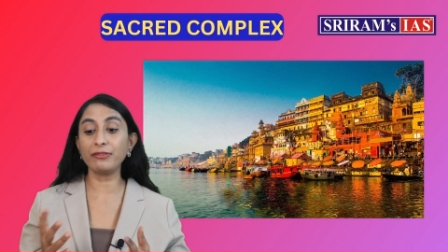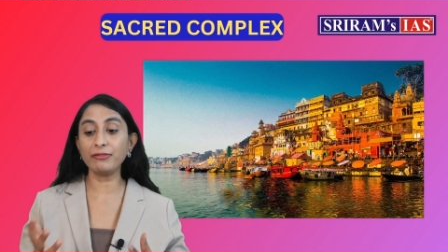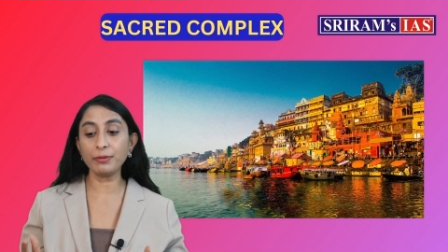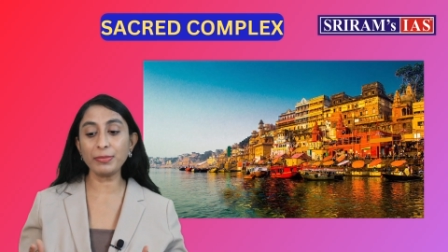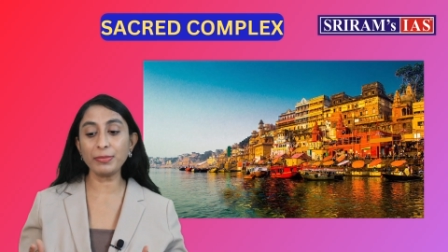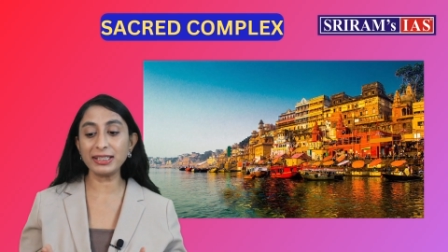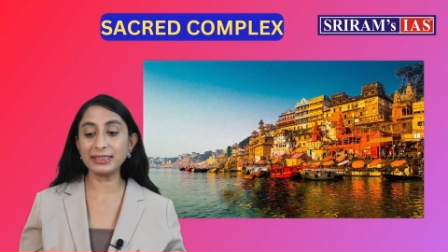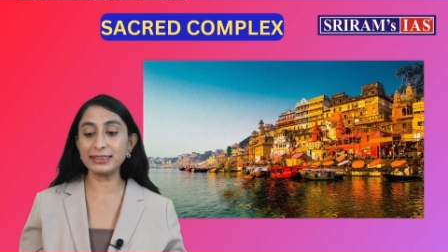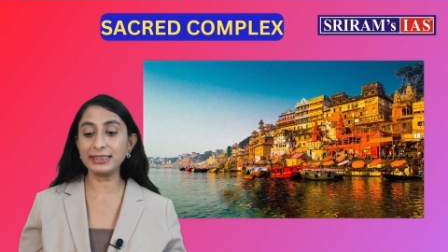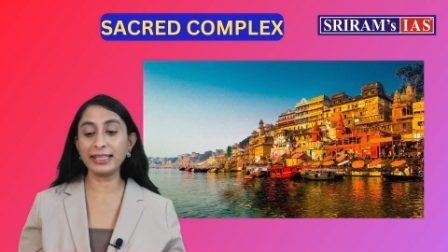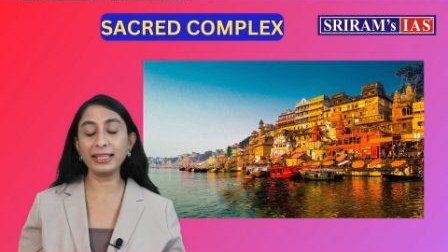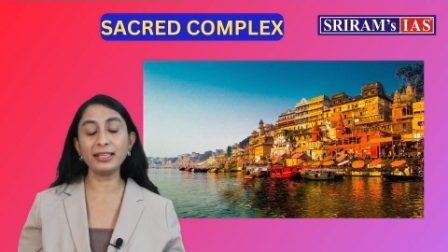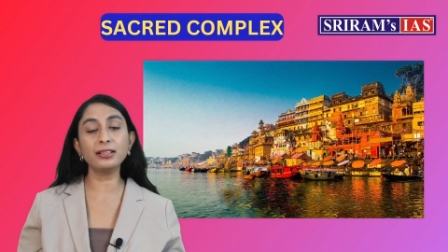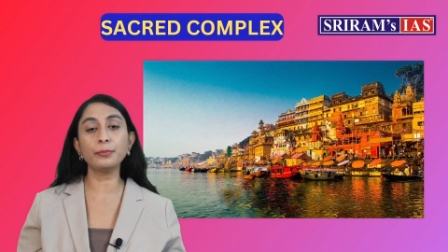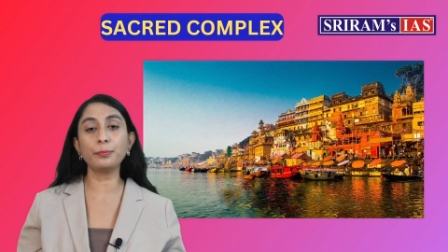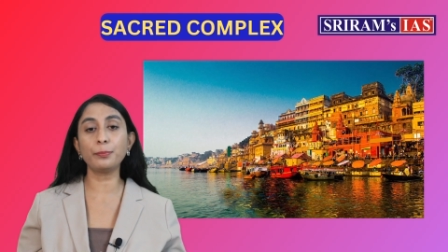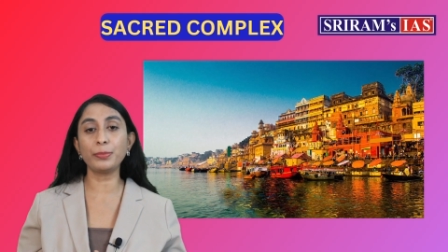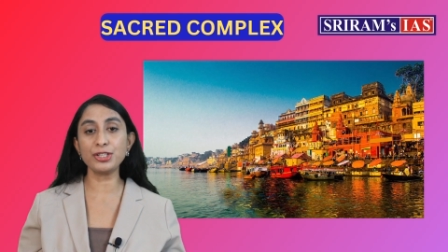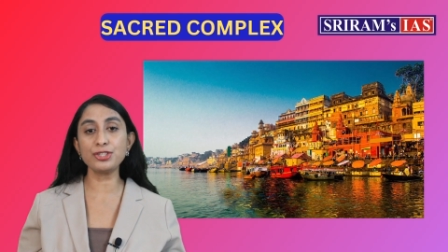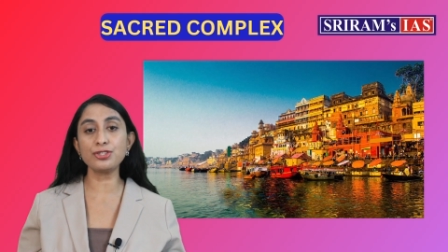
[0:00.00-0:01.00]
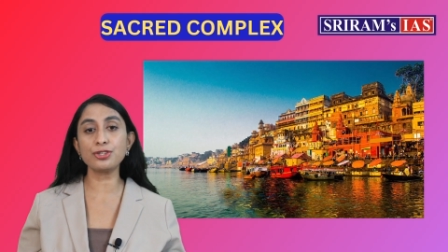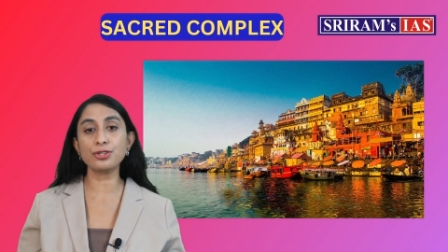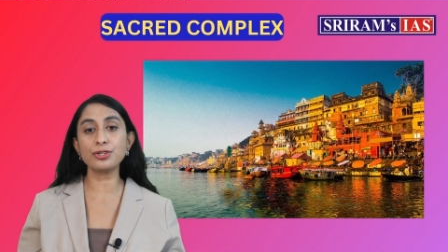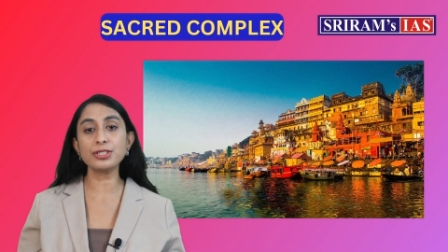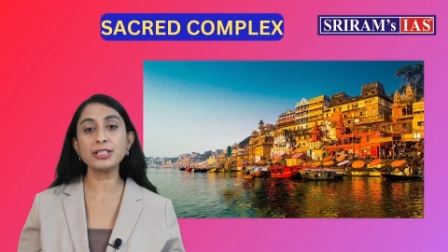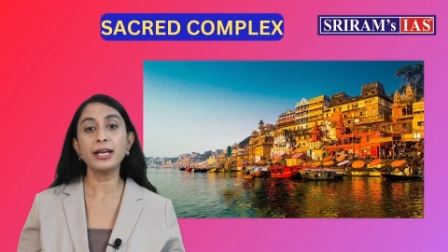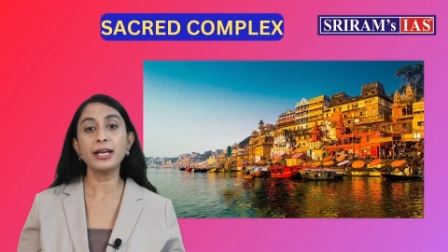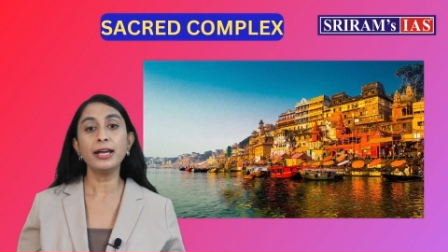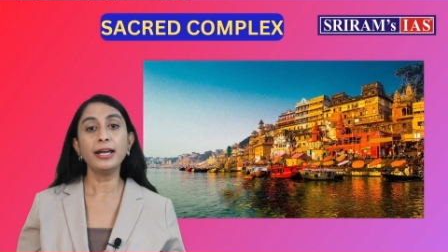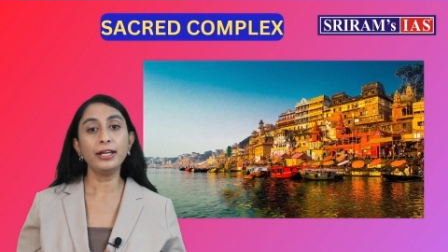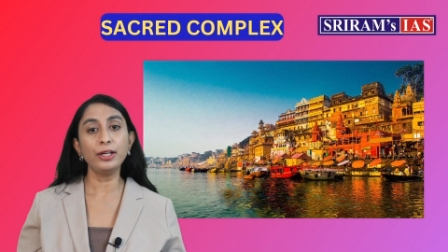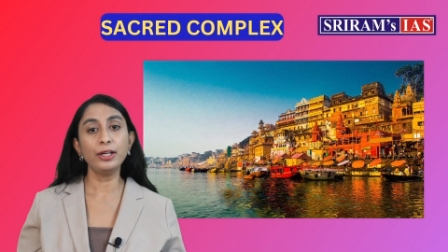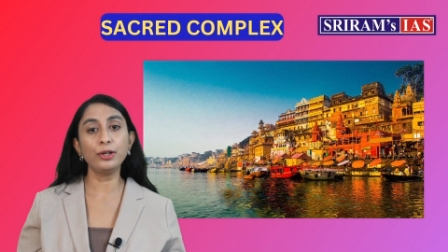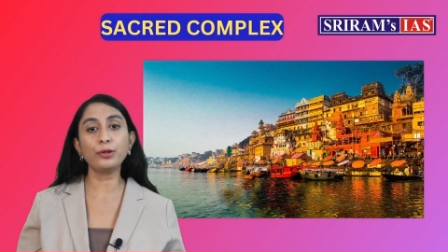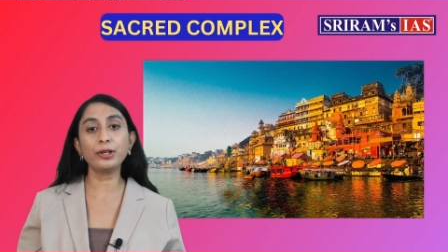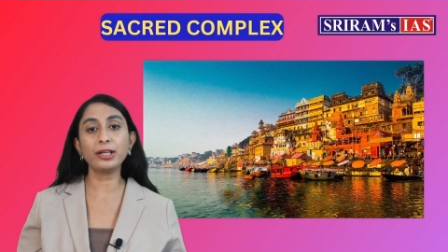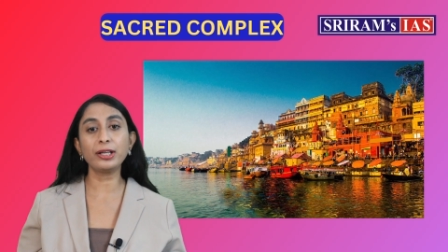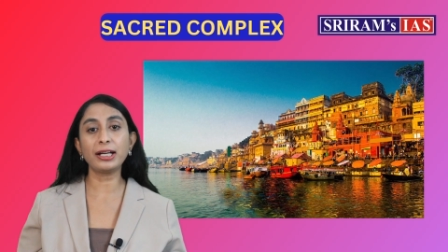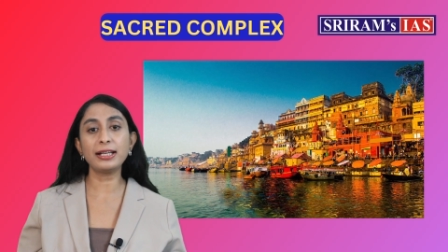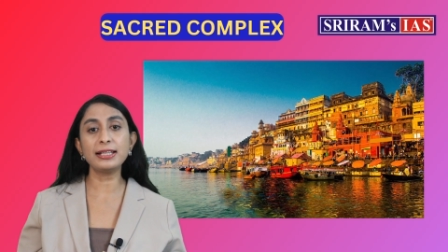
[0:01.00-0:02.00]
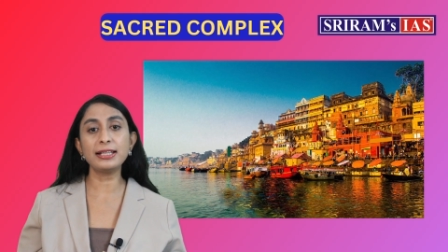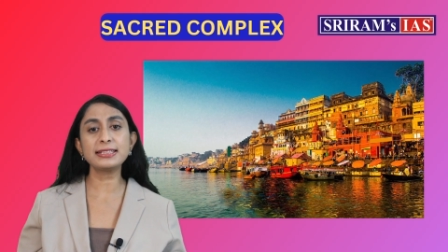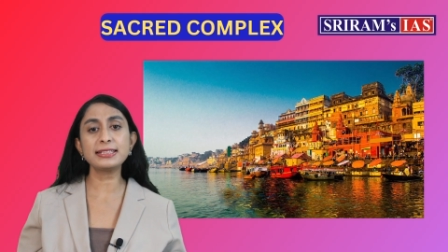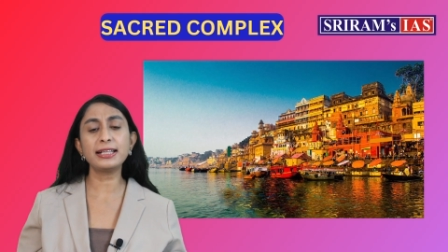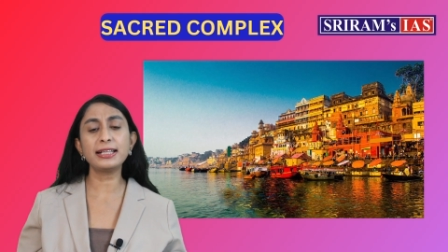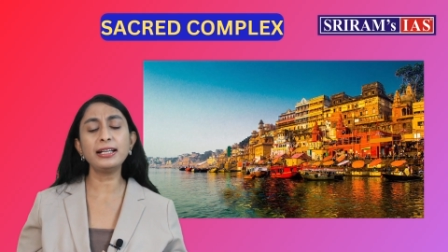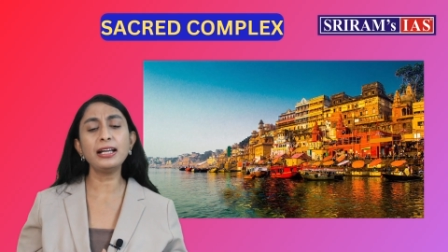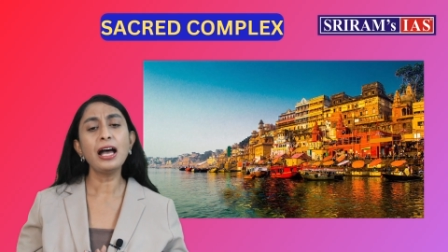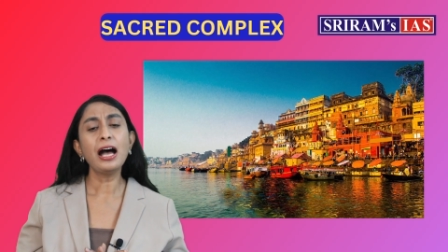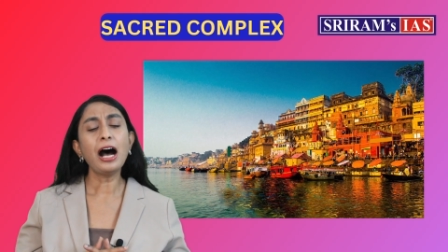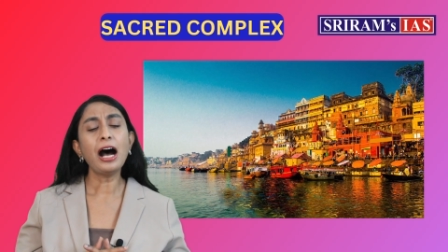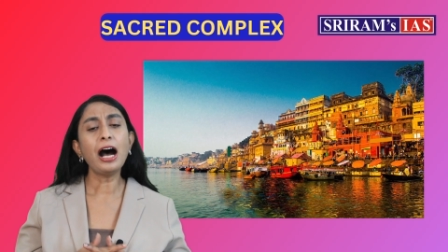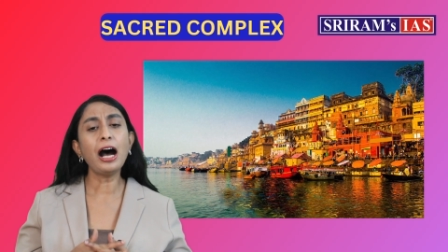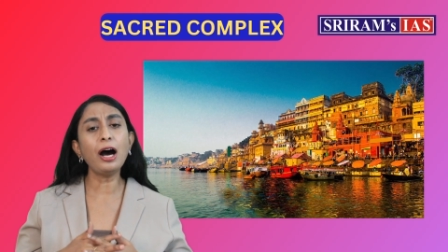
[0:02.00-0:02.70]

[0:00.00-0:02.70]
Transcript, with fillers: seeing the pictures, you can understand how